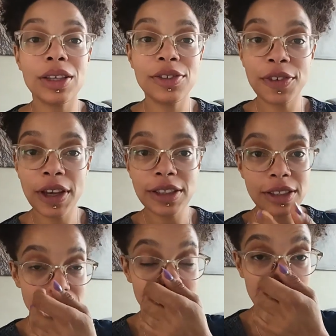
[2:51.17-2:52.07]
as
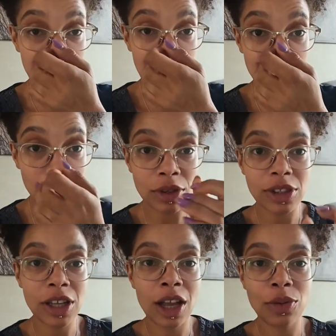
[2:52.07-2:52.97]
first, I'm gonna
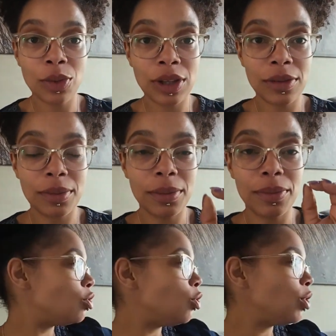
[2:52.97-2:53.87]
start with
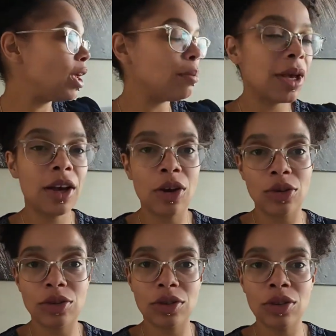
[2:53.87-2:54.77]
soaking my
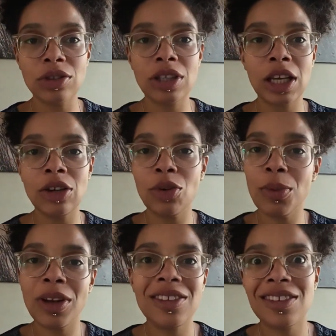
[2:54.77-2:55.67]
couch, because
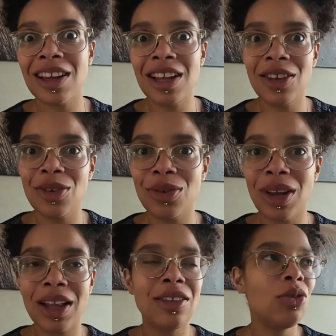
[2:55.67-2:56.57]
nobody's telling you
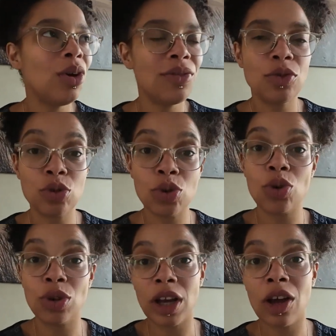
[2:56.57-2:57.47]
that you have to
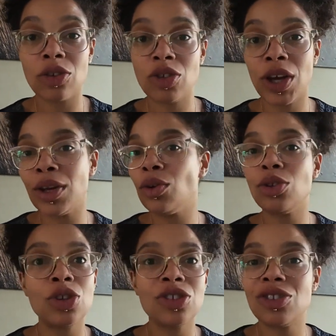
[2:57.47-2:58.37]
soak the couch. You cannot
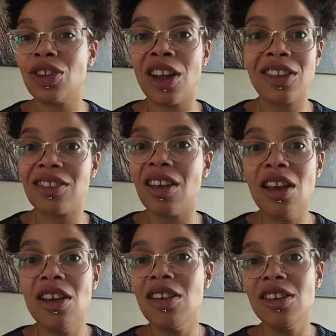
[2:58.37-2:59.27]
just start
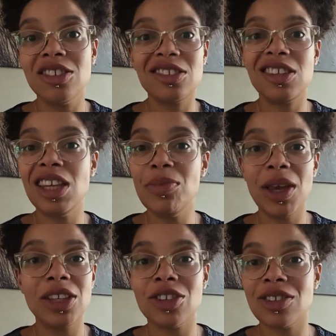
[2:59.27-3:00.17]

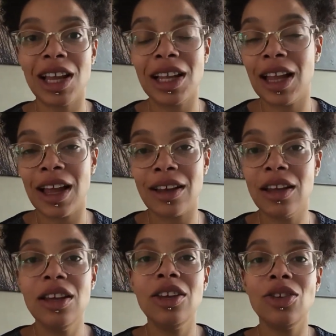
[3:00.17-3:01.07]
steaming just like that.
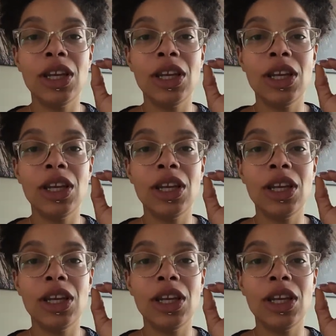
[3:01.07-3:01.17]
You